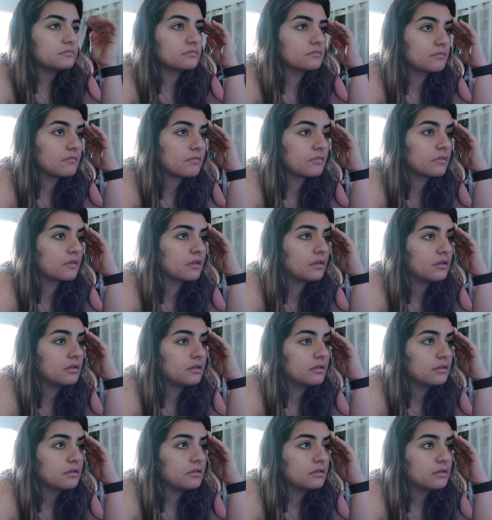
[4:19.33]

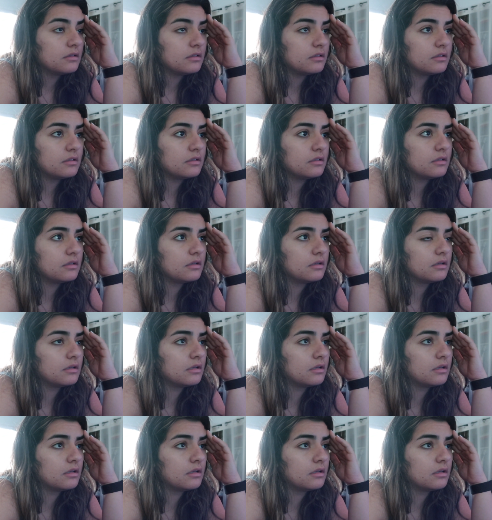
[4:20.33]
[no speech]